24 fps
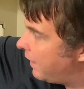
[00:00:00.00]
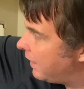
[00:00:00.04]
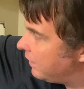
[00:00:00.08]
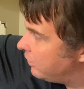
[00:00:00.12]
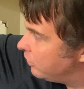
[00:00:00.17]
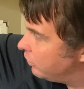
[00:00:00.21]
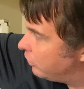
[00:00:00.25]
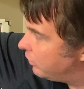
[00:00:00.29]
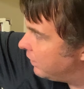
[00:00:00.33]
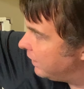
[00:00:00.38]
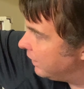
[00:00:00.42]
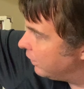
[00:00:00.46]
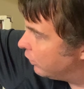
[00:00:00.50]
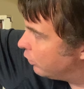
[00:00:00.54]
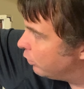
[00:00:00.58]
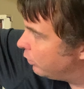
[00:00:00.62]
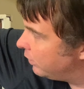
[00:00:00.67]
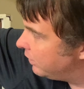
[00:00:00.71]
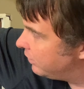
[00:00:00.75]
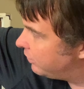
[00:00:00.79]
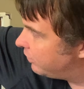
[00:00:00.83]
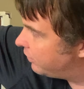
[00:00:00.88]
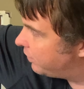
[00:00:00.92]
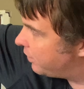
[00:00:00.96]
just
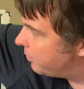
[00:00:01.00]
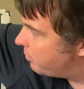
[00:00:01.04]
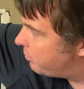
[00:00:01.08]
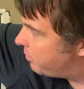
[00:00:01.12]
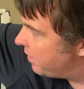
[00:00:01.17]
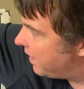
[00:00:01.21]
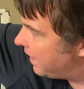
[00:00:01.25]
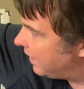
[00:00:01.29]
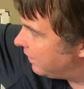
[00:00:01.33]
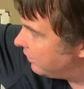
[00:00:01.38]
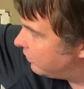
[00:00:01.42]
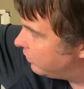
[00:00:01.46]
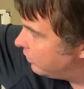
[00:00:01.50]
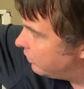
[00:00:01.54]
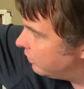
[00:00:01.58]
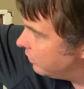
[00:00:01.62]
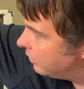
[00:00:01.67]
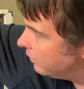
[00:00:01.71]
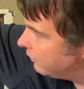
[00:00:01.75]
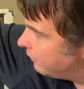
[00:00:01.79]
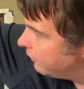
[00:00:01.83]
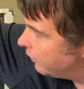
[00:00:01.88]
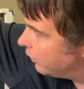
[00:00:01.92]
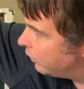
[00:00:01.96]
increased the bass
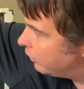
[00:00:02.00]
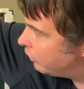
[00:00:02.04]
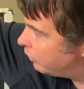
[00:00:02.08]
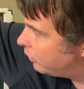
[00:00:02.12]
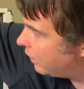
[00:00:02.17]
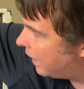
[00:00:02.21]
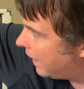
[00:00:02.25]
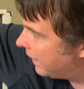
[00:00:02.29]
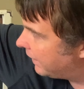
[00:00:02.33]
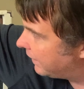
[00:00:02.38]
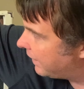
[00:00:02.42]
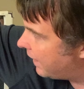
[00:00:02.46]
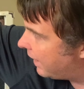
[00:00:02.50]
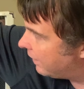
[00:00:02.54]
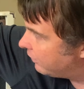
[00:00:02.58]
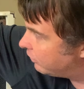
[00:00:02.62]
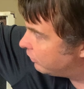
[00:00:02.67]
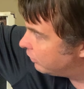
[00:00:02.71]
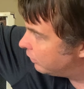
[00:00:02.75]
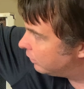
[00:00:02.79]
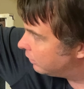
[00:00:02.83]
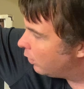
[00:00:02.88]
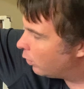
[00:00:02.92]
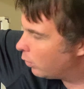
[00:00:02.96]
for a
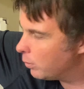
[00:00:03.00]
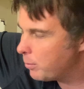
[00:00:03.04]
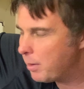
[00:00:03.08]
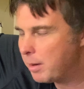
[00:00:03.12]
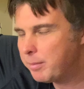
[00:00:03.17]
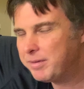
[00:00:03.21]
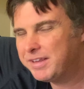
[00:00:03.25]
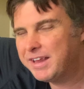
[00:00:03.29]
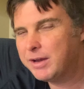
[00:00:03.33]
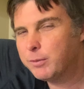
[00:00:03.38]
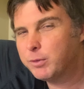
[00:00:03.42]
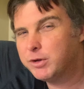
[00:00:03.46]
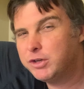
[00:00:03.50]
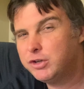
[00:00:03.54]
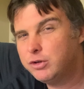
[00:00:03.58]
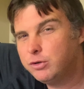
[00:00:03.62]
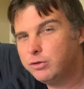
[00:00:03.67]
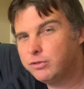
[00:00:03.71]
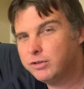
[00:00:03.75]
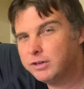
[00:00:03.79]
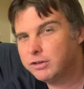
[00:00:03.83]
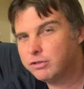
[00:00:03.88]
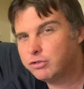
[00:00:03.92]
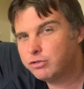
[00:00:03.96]
Stratocaster. Or maybe they were
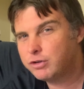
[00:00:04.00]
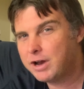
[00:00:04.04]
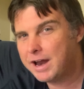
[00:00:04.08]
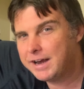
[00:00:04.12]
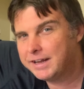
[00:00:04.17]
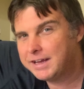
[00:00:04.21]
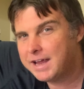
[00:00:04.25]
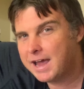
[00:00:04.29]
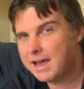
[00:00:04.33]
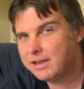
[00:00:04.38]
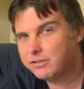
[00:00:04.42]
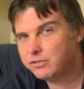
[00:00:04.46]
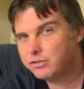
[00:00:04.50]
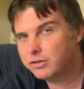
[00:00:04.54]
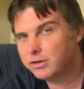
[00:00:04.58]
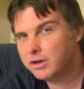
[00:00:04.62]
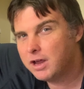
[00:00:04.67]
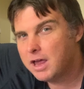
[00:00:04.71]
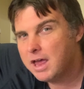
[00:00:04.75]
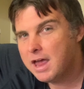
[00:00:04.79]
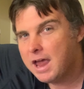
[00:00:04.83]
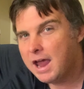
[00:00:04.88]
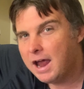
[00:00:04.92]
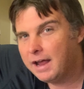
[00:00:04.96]
using a Stratocaster
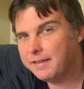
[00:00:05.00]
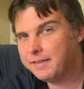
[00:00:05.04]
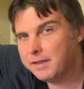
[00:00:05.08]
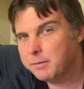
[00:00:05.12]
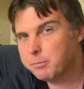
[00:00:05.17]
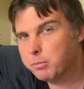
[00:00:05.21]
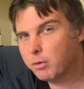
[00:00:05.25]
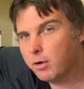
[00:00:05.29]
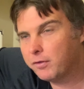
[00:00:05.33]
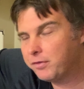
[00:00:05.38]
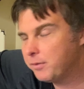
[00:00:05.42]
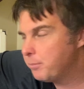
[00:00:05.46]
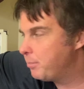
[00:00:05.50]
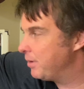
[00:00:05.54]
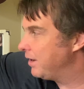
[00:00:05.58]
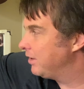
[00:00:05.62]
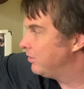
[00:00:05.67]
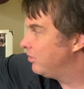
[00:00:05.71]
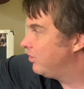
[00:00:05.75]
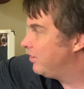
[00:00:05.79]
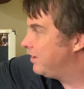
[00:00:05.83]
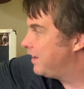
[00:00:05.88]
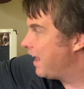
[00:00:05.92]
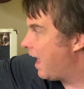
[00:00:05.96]
and they brought the
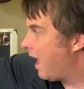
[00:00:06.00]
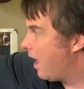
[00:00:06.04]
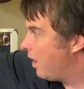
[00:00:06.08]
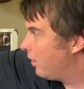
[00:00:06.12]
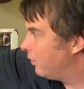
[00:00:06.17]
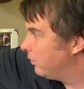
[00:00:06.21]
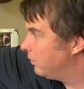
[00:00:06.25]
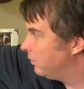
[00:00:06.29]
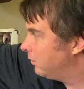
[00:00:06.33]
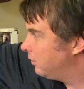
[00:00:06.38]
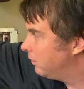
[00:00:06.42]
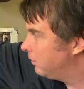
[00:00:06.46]
bass down